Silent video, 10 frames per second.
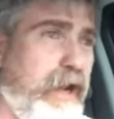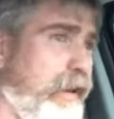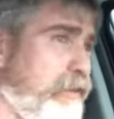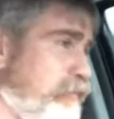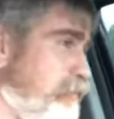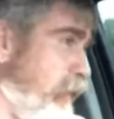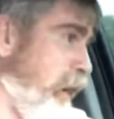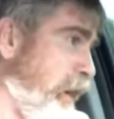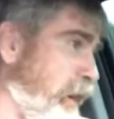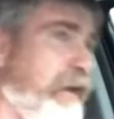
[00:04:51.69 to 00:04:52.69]
to you
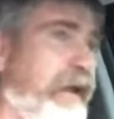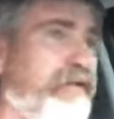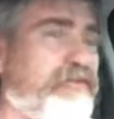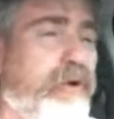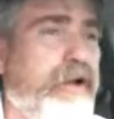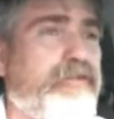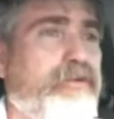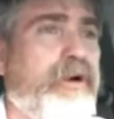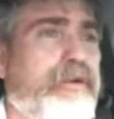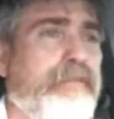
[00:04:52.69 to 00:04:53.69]
guys? Five
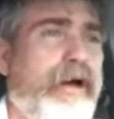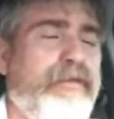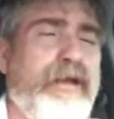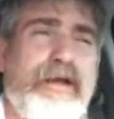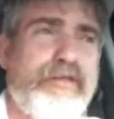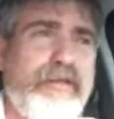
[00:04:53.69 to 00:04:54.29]
asteroids in one month?